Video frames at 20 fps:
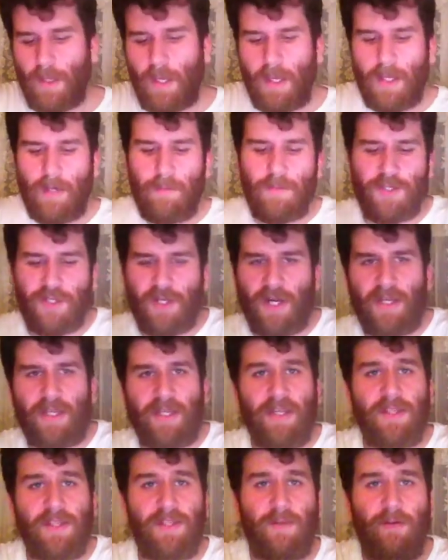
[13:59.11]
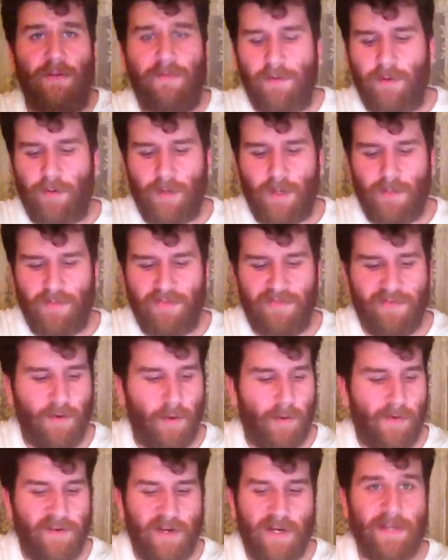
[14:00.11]
and I'm just trying to get to it real quick
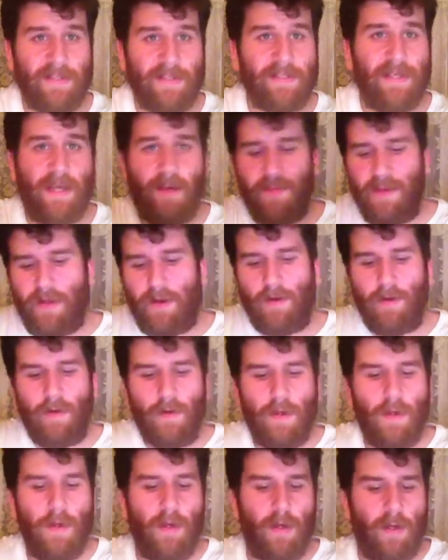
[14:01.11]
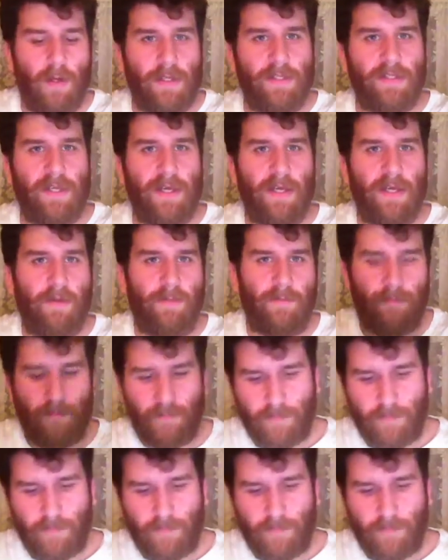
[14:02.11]
before we run out of time here, because I am